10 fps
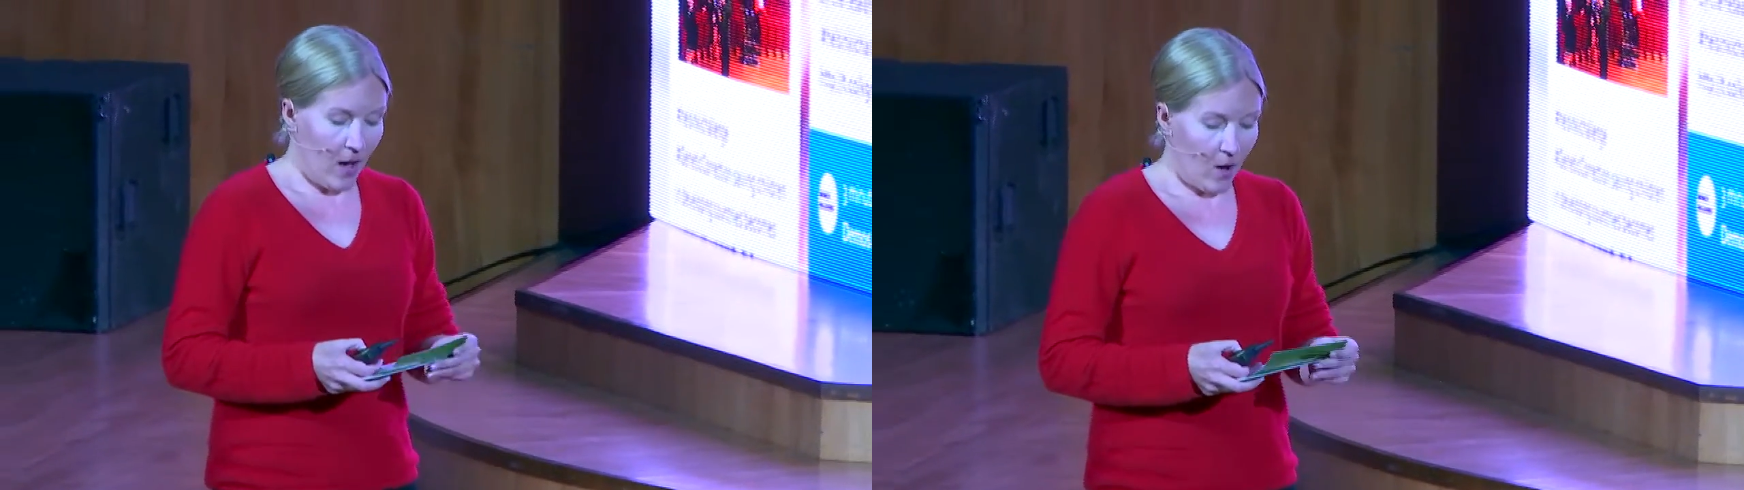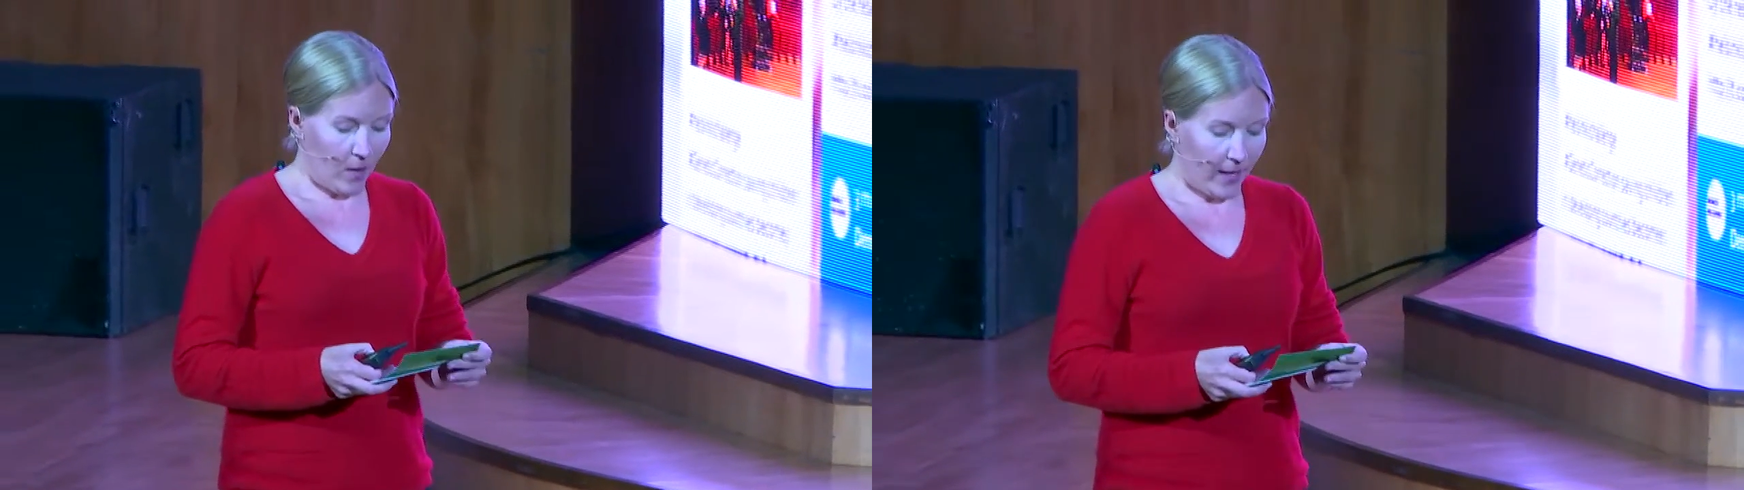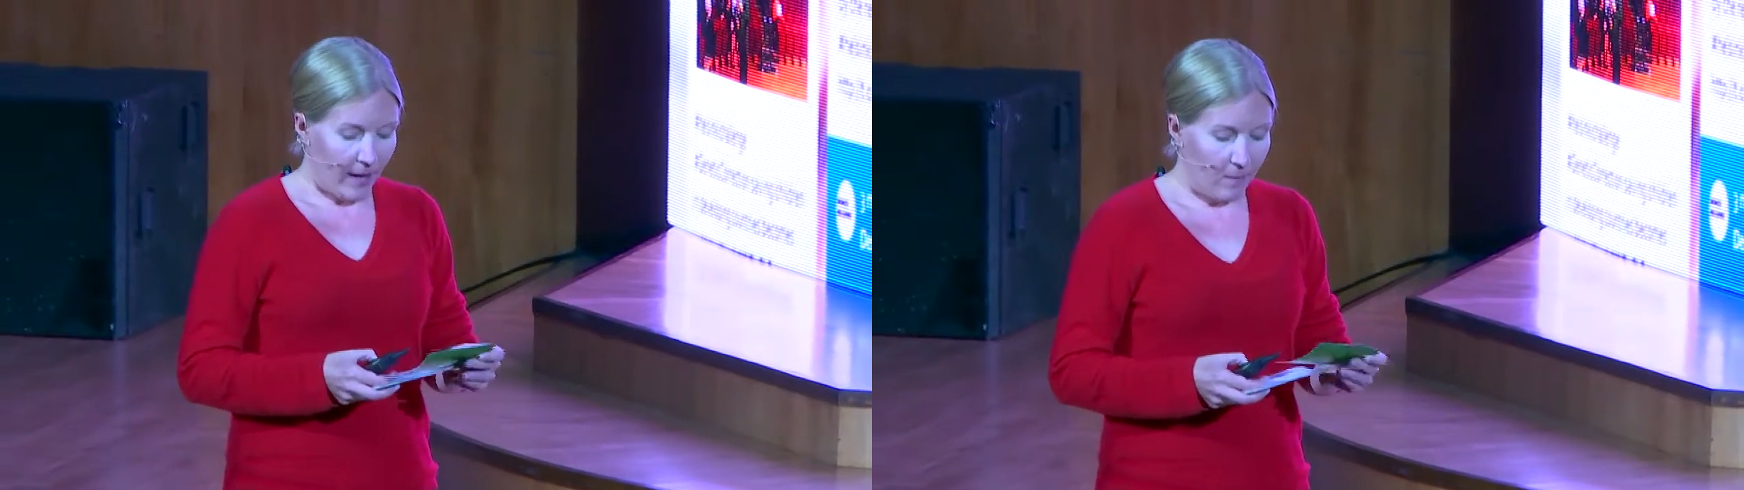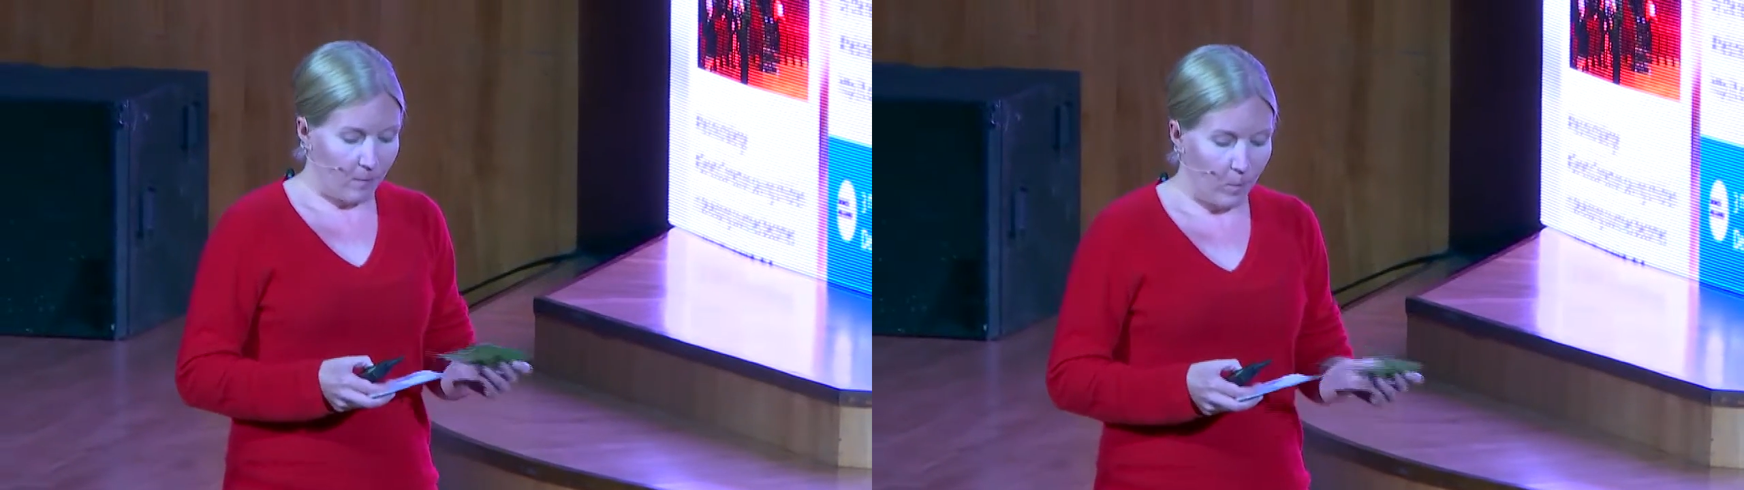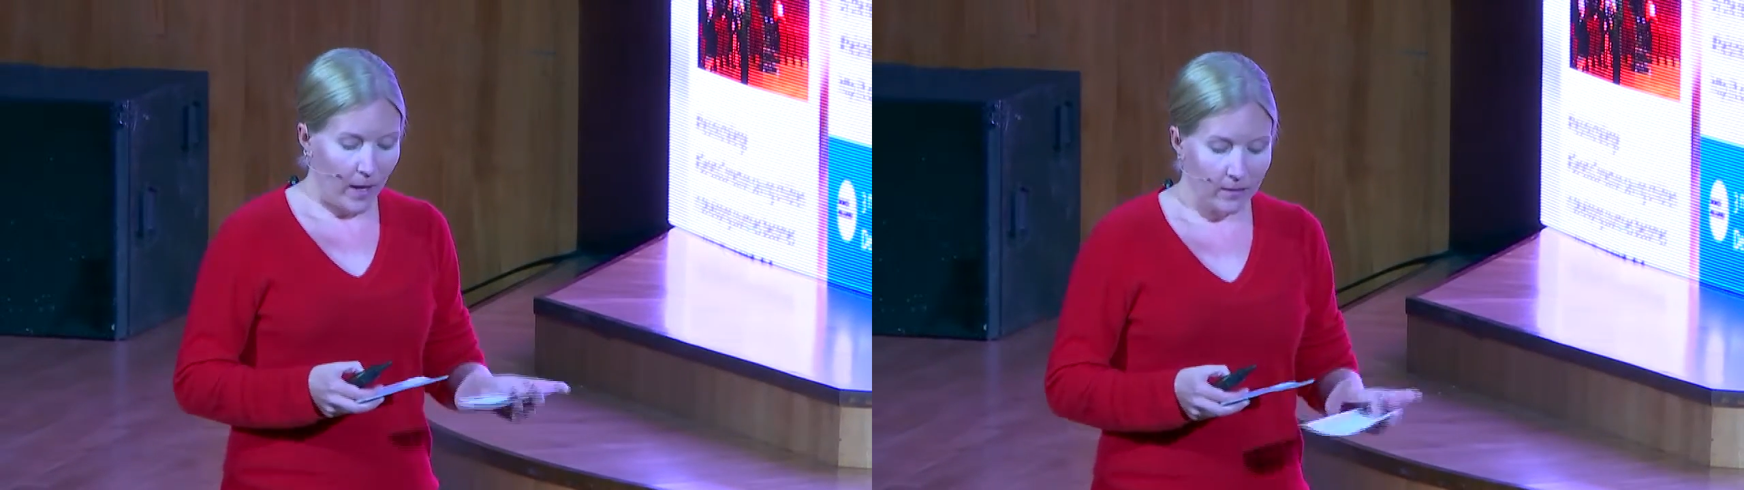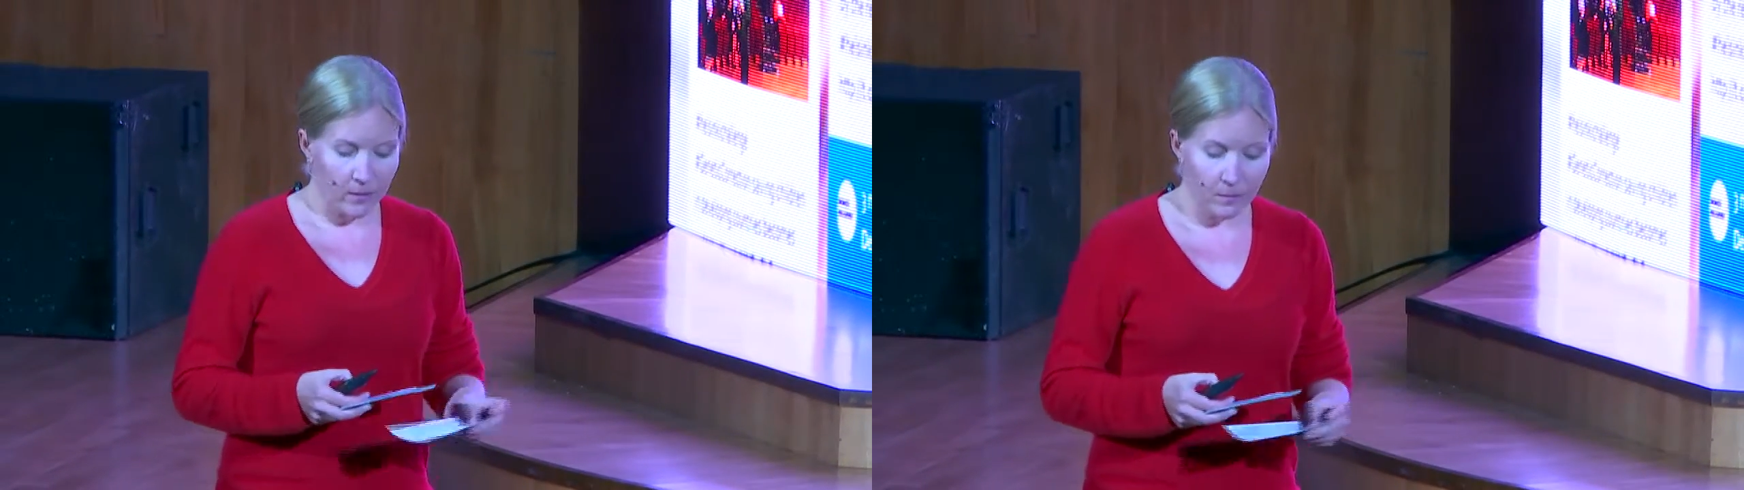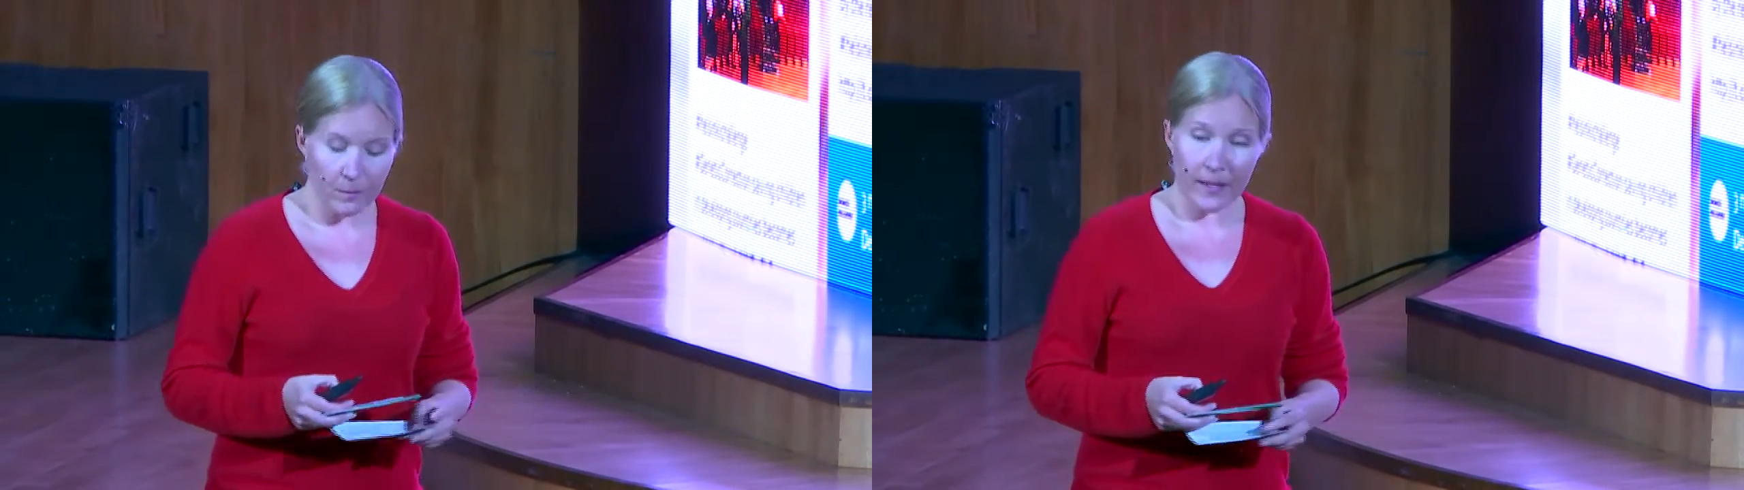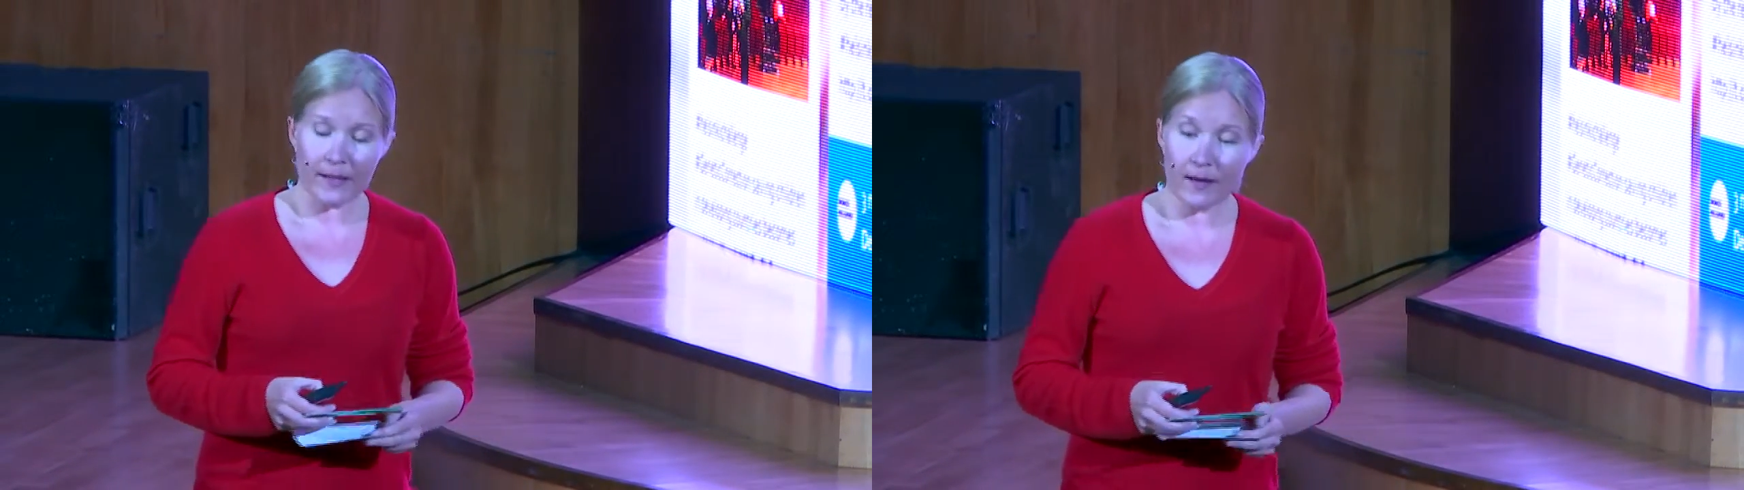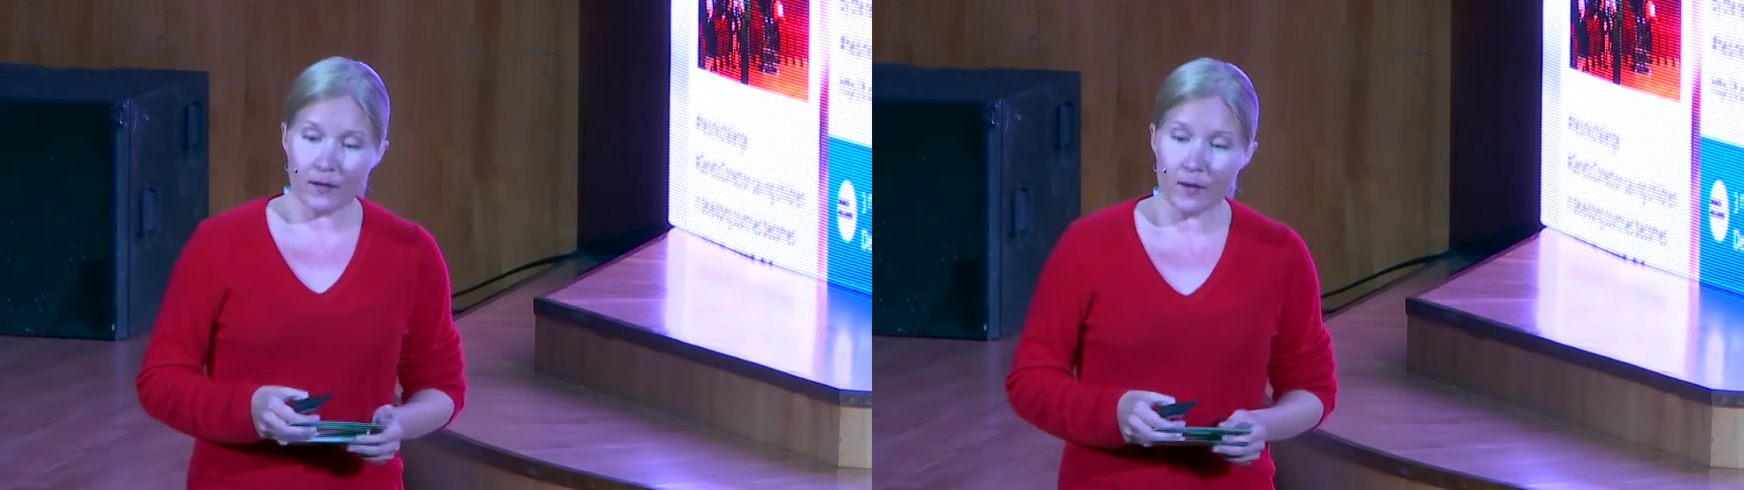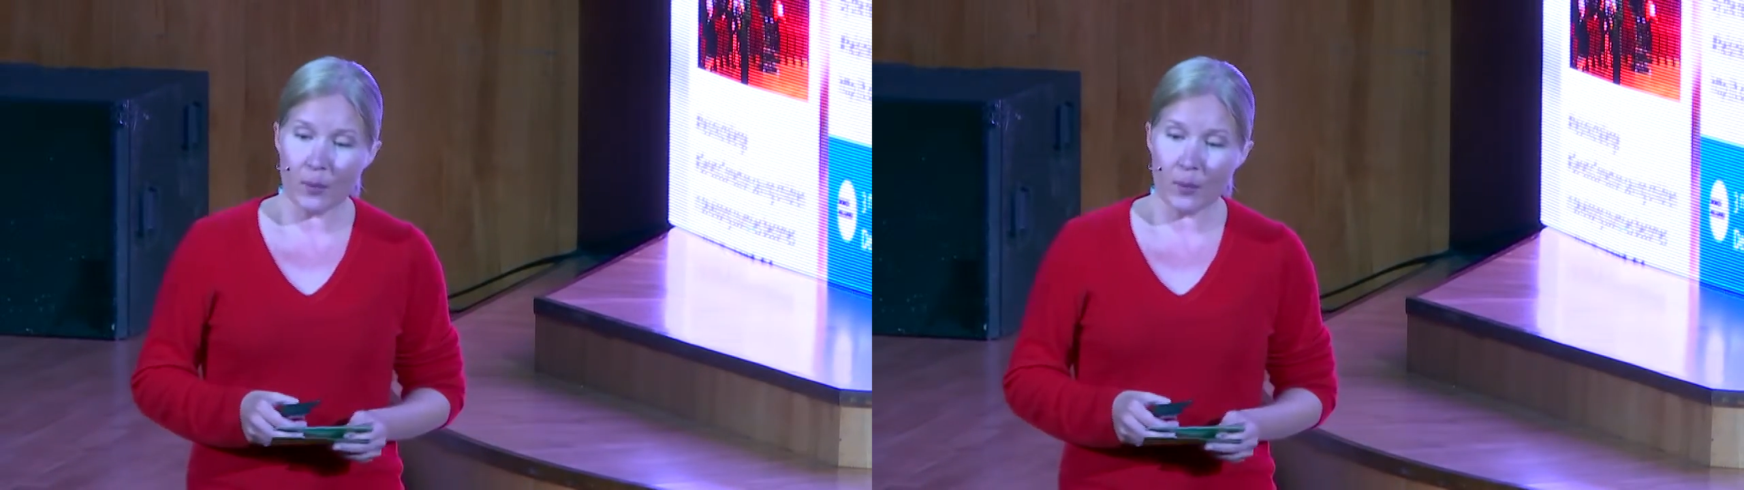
Okay, but the